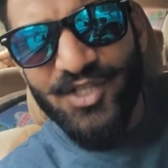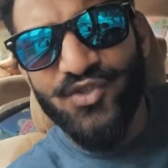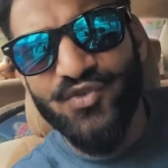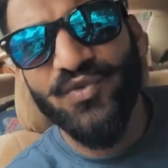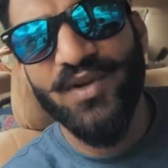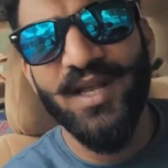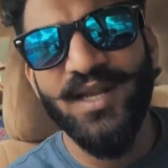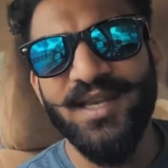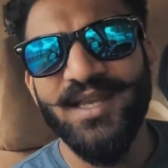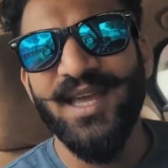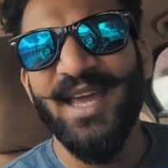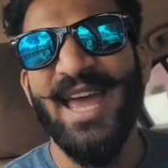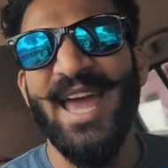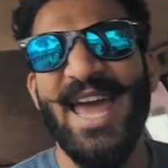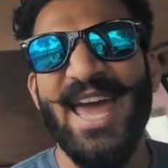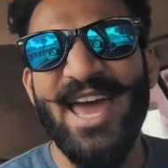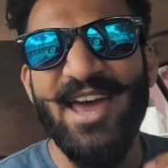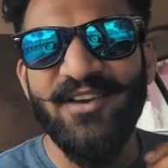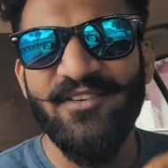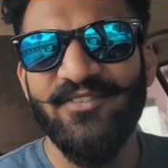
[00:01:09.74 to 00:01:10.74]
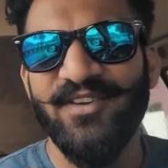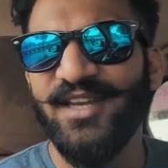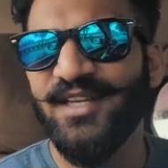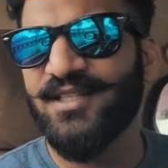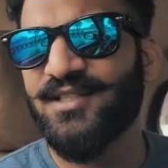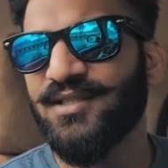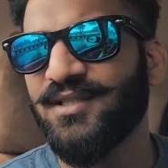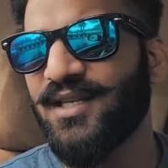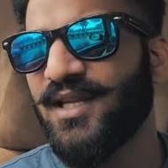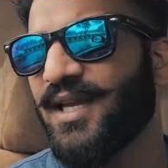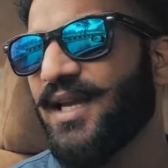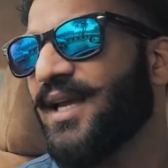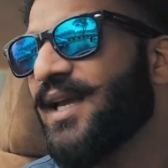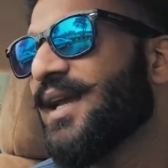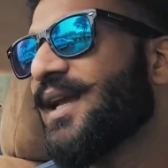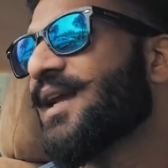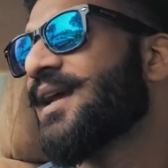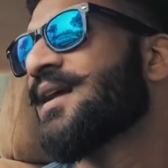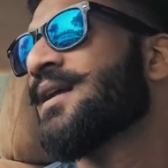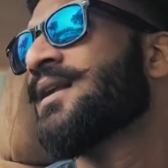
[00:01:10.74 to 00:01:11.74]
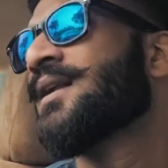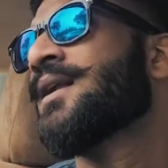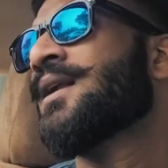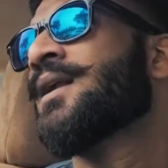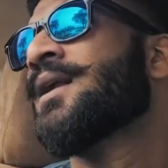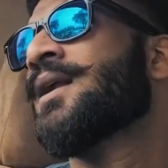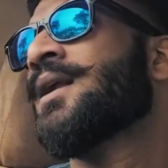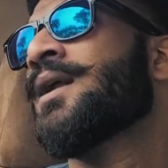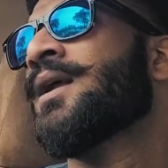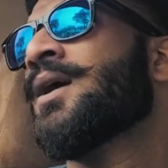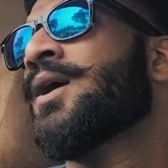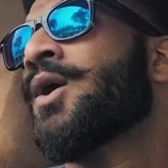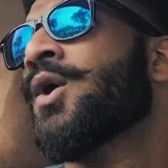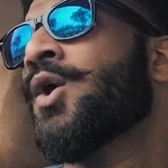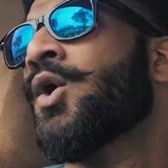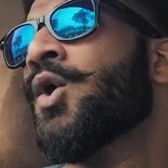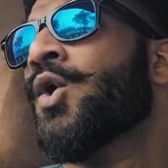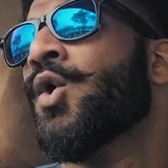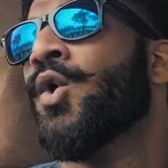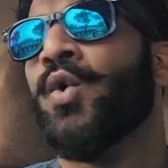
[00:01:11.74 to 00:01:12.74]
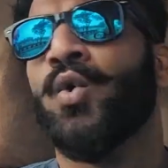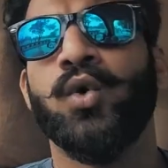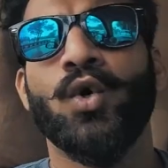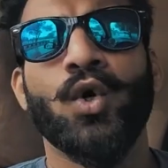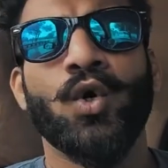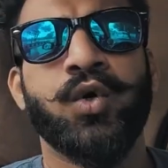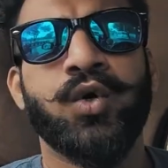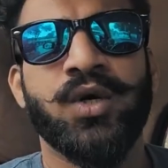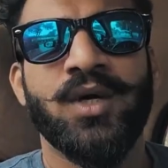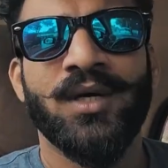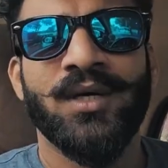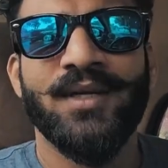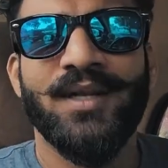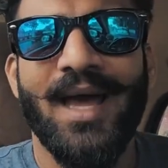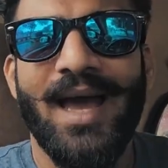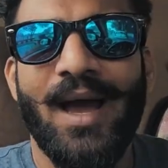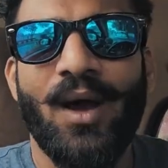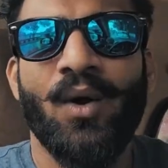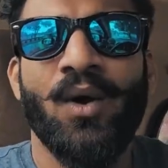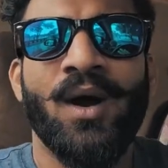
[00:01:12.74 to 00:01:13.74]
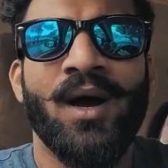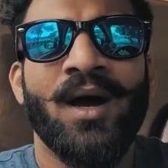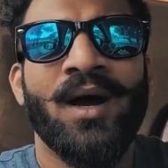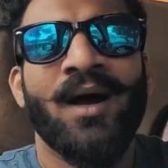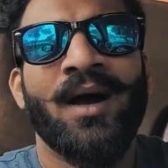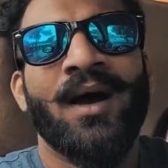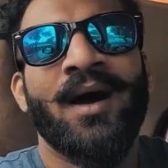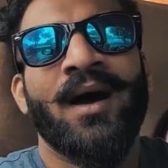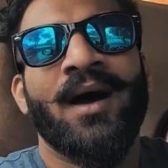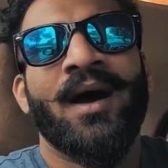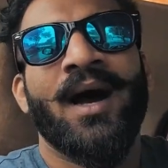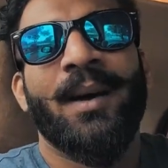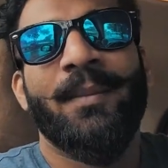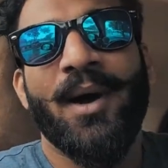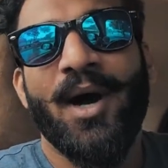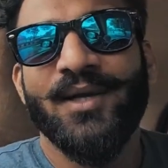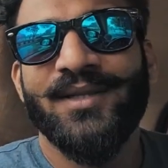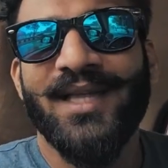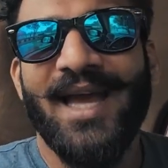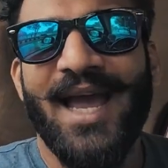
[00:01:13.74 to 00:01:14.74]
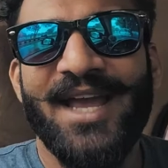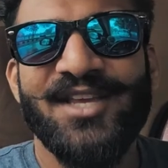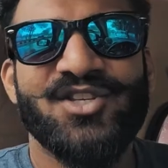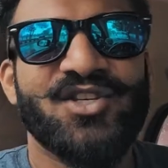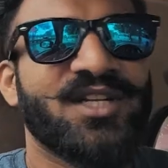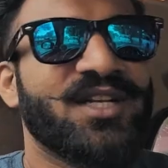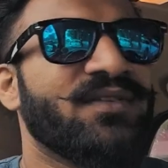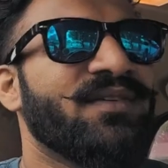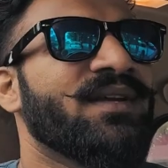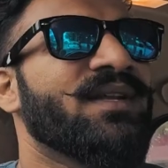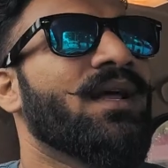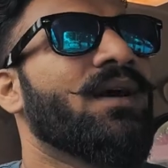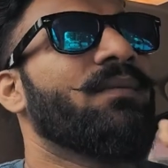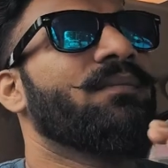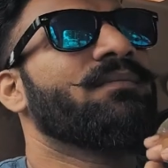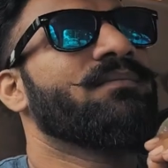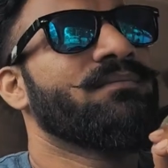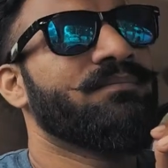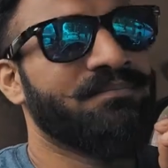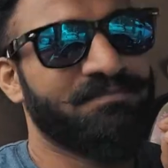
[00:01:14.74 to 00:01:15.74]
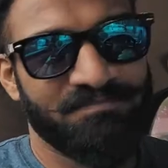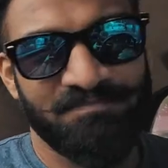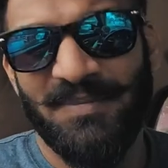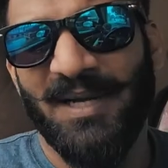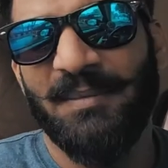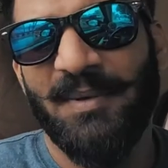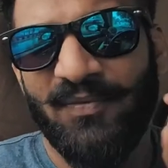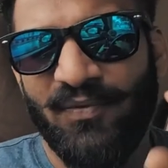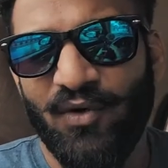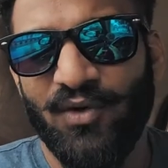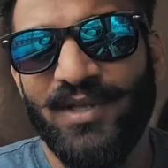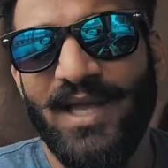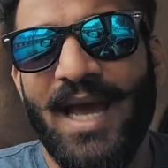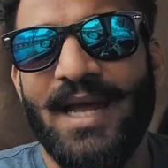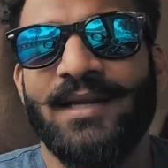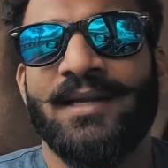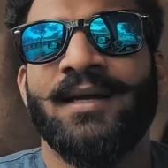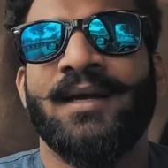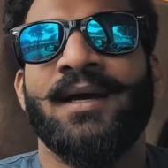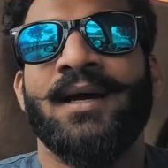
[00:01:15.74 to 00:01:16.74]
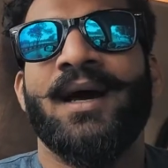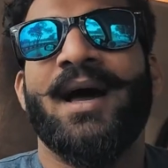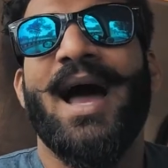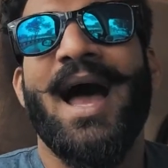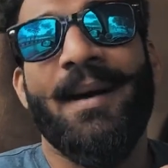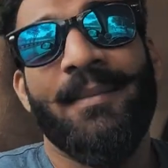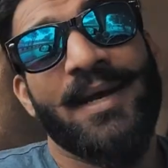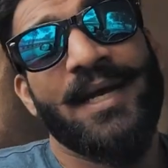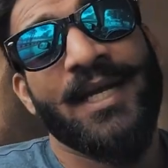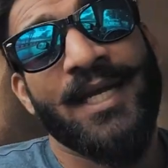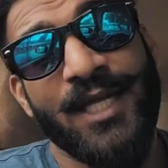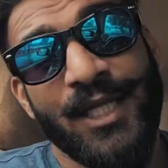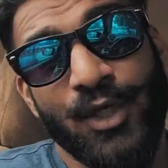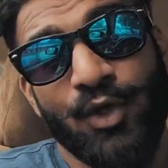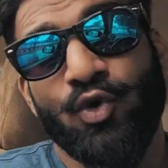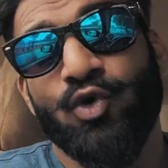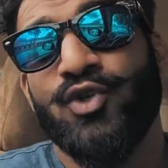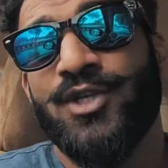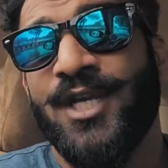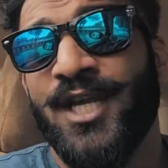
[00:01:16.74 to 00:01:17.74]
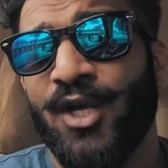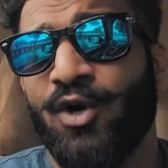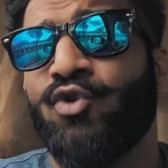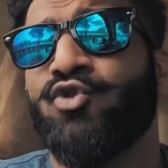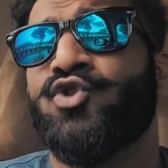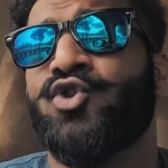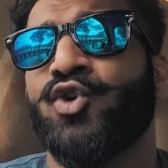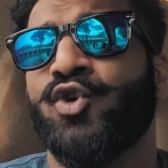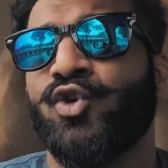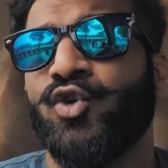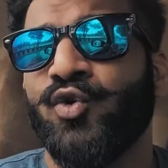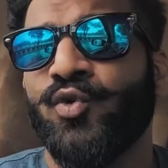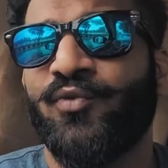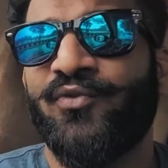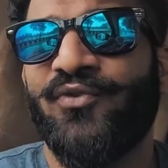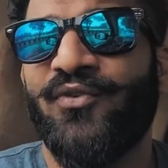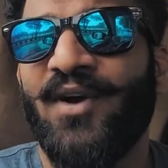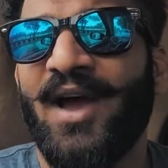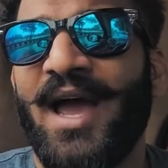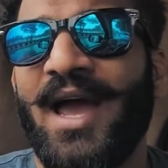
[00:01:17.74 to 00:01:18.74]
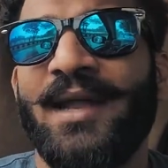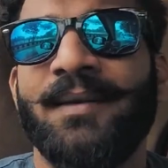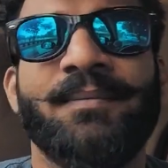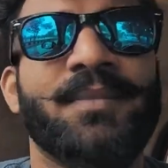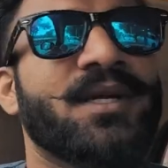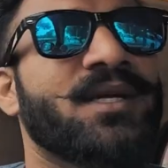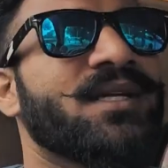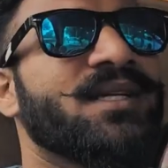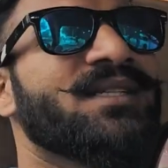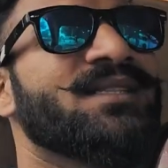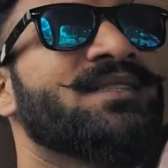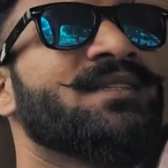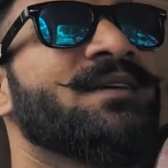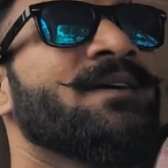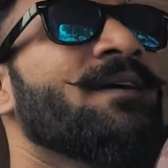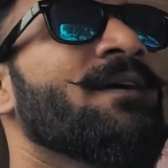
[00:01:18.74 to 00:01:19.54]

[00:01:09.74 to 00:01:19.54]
It's raining heavy today. Whew. Now, about the IGTV. Now, but before that, I'm a huge YouTube fan because